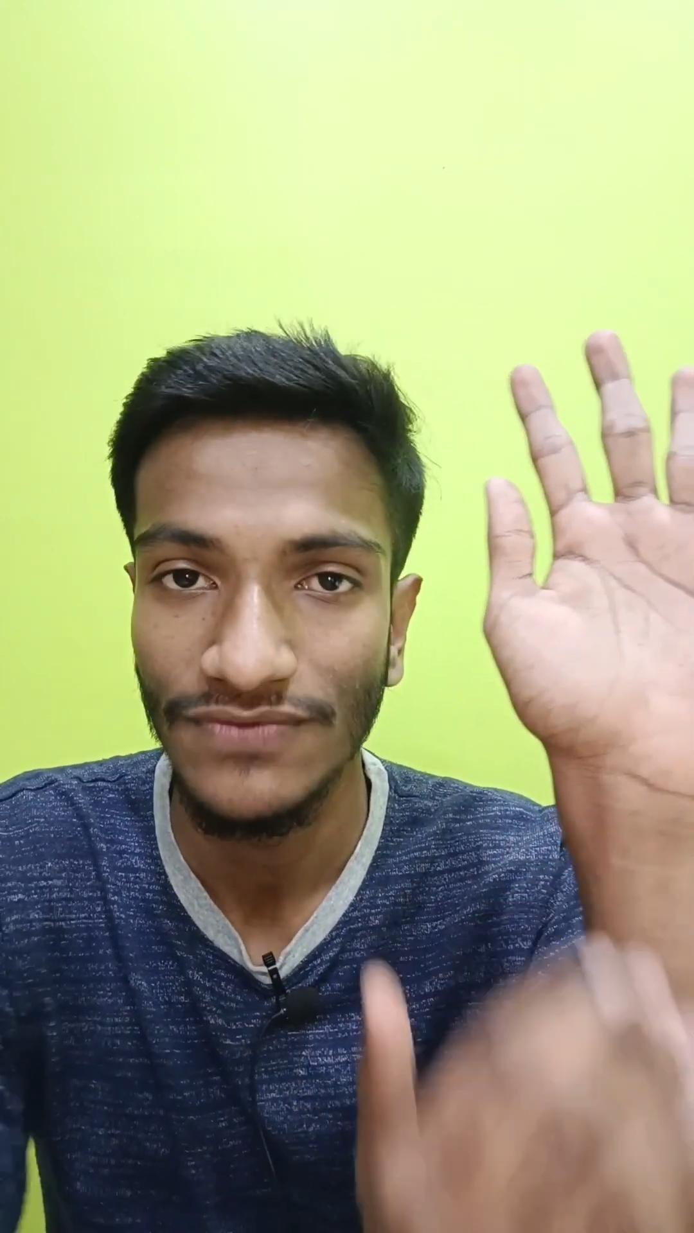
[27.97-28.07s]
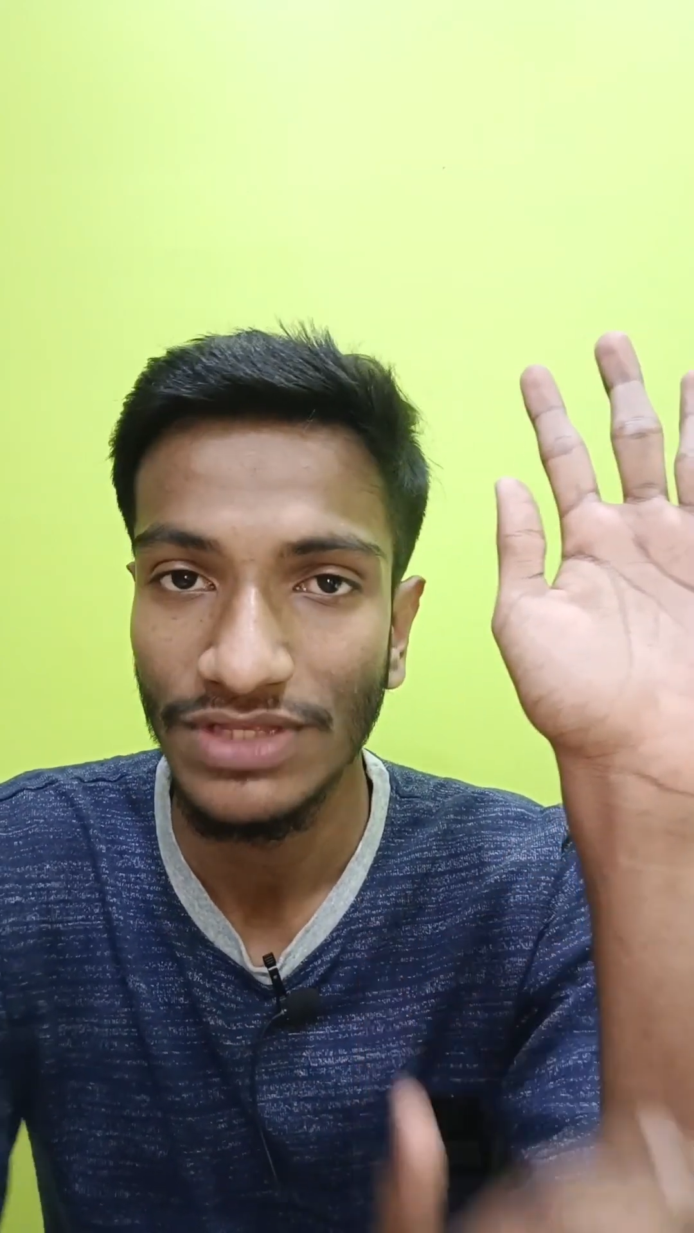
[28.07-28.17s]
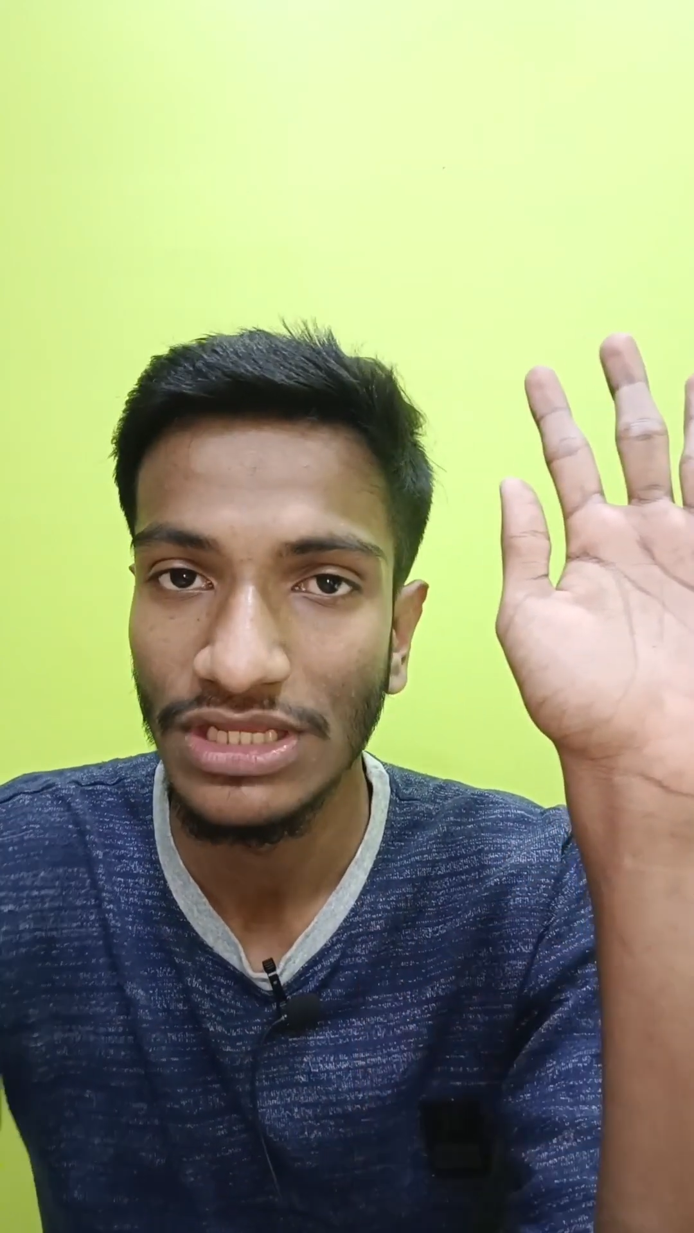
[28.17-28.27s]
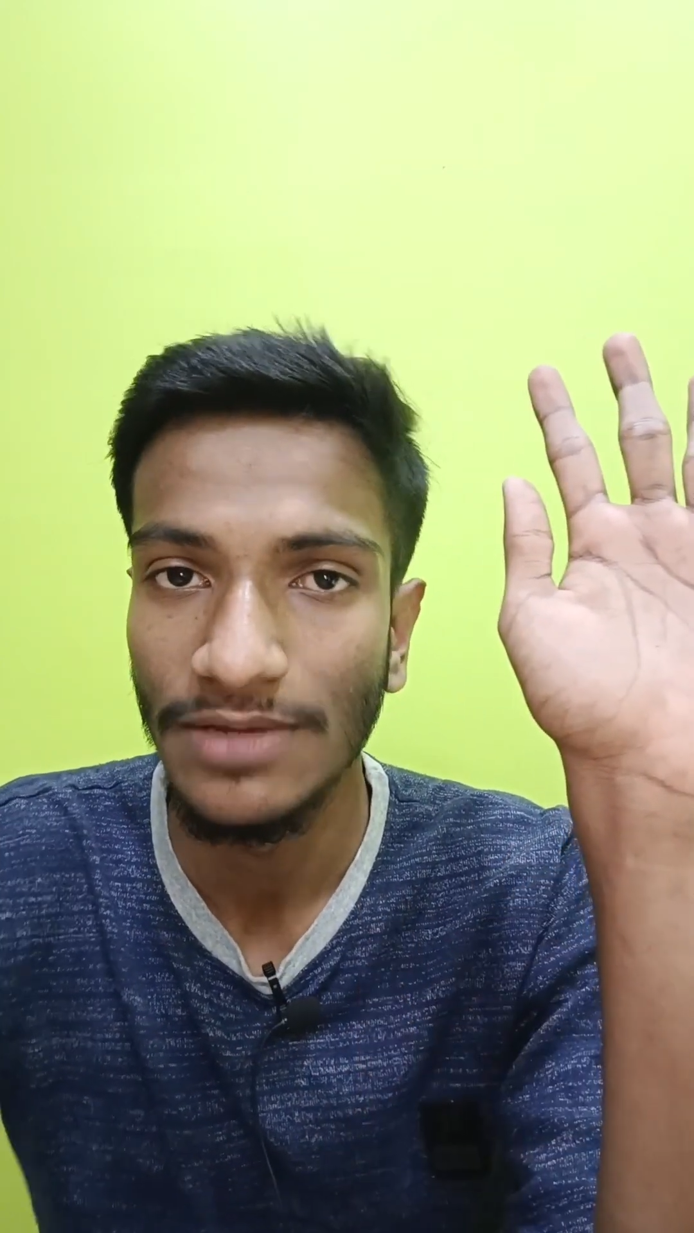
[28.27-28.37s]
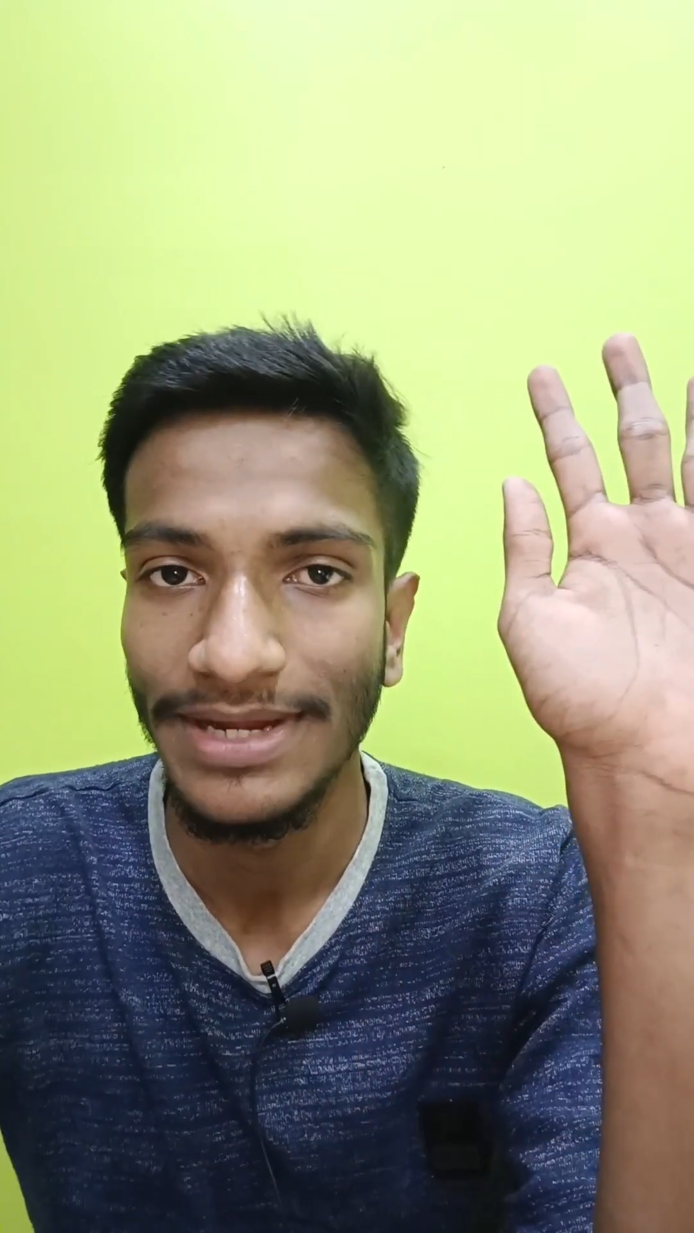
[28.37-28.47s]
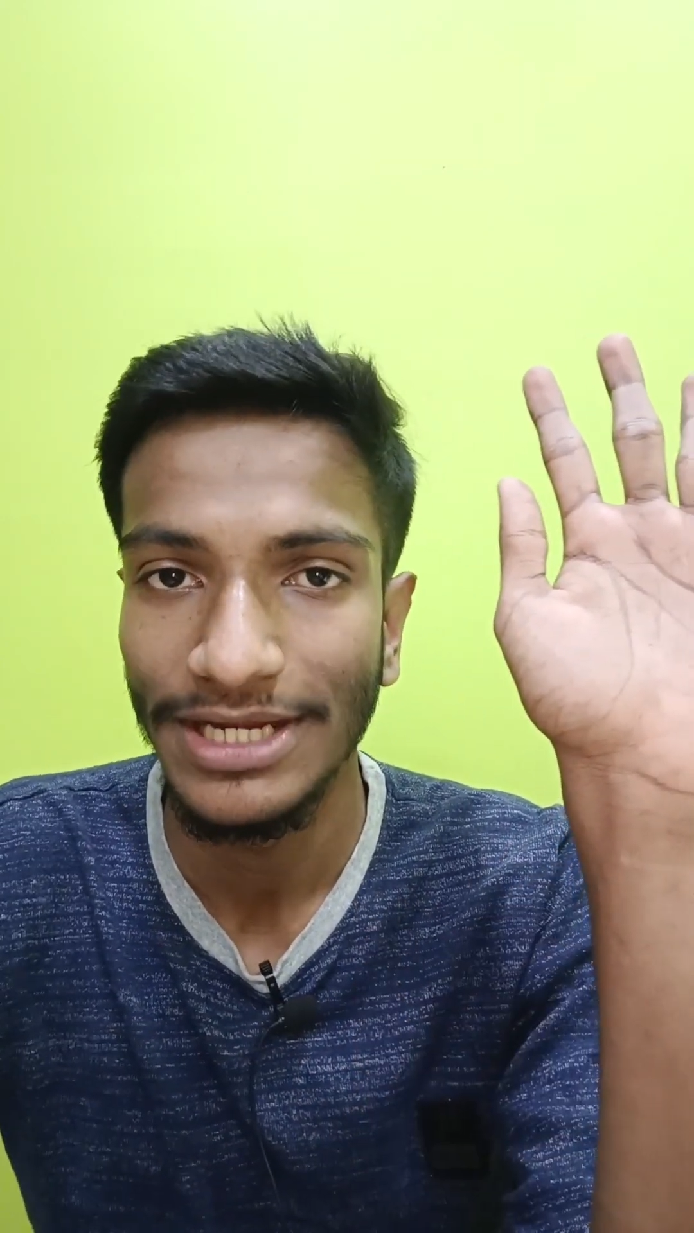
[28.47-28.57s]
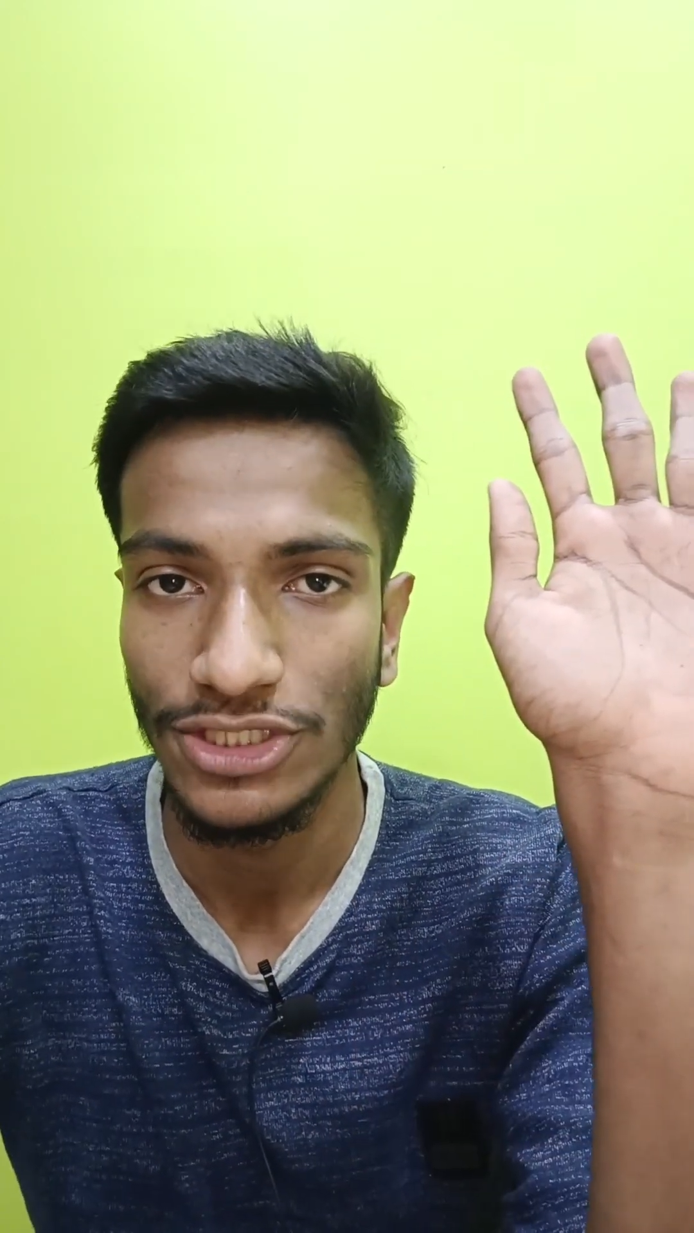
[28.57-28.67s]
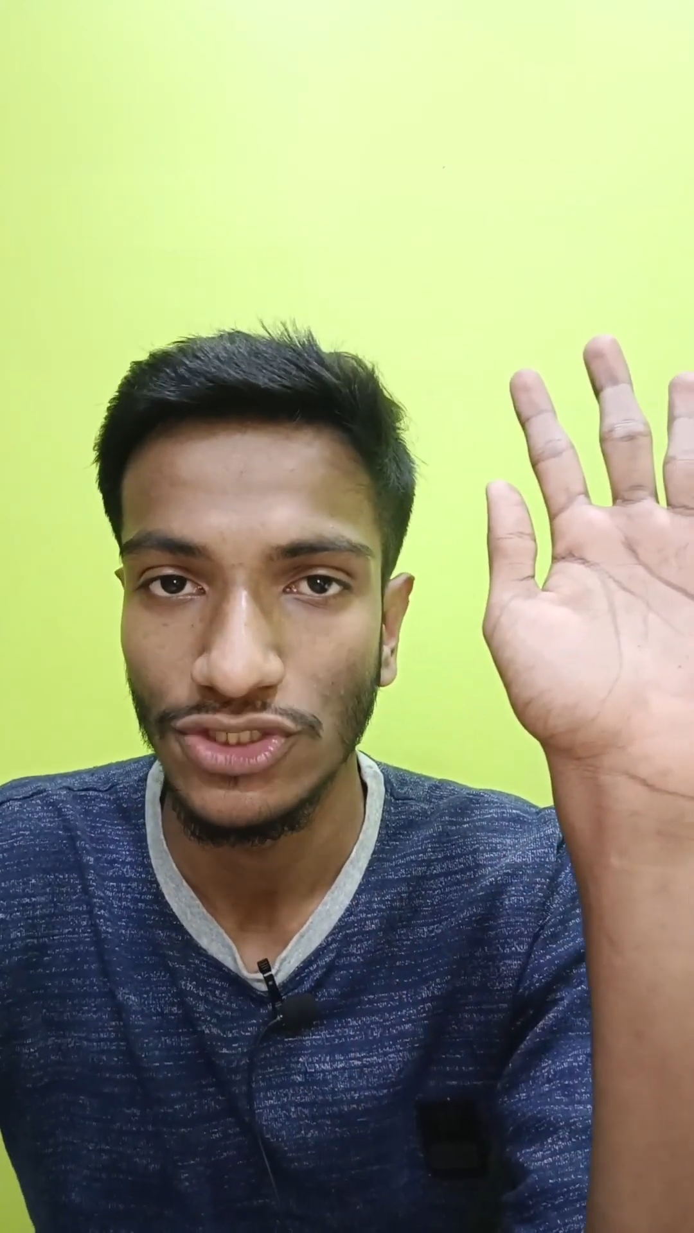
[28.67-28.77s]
of the nearby